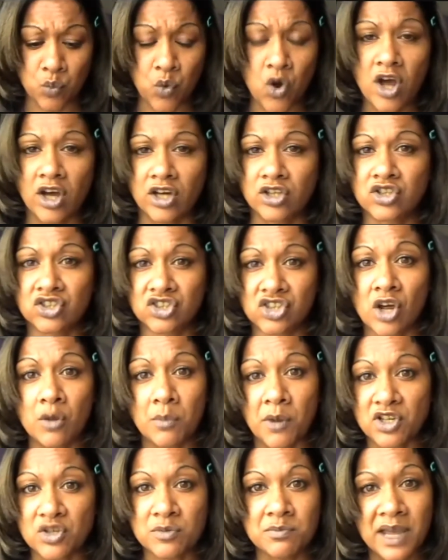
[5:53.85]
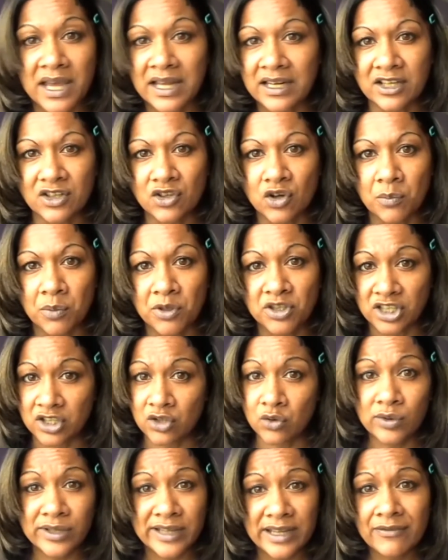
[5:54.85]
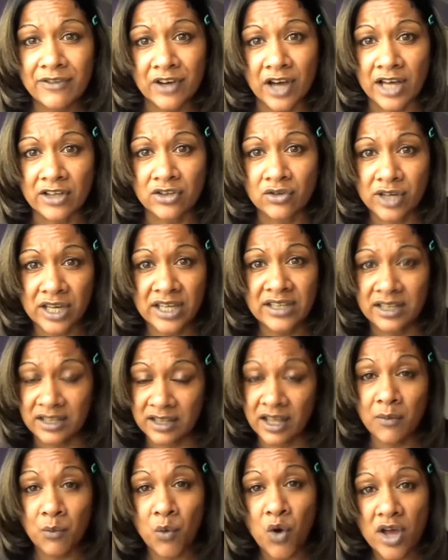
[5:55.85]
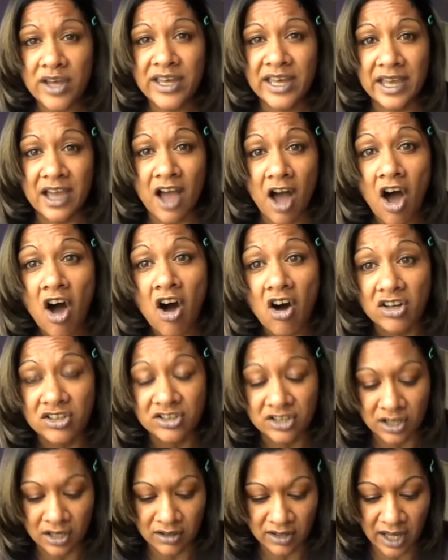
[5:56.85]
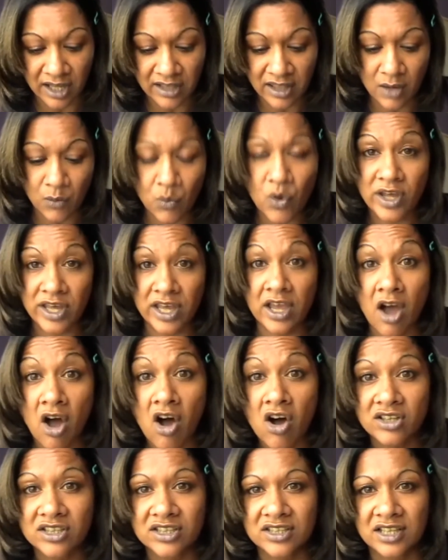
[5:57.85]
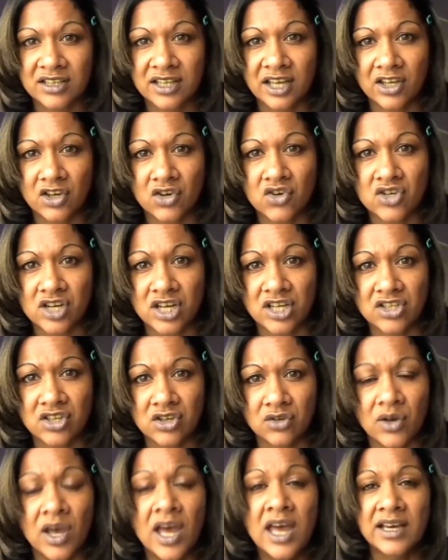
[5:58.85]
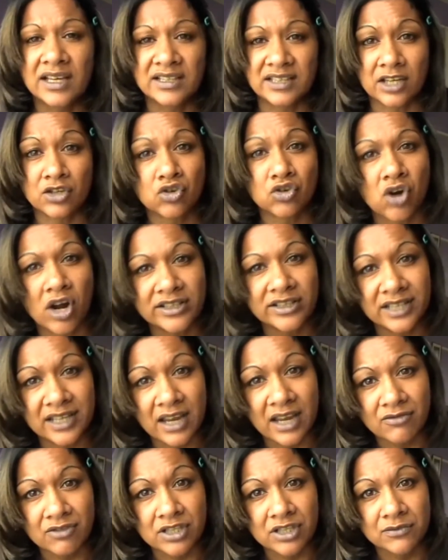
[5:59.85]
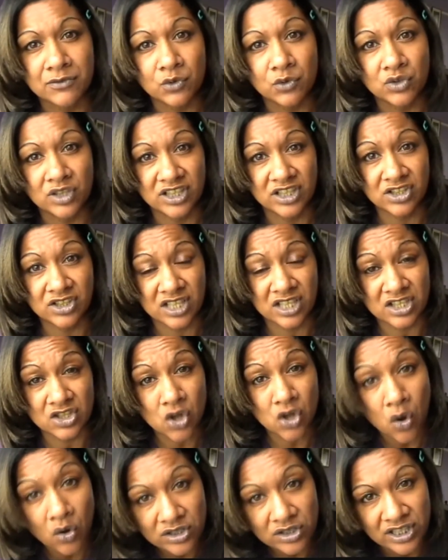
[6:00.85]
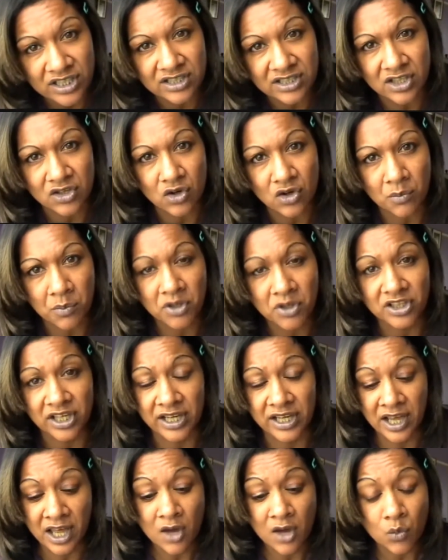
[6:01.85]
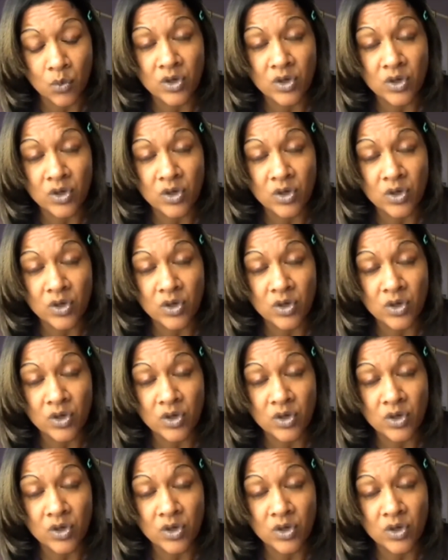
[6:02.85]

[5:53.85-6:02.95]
worked so much metal in your body, your liver and your kidney, they're working hard, okay? They're working harder than they usually do because they're trying to get rid of all these toxins in your body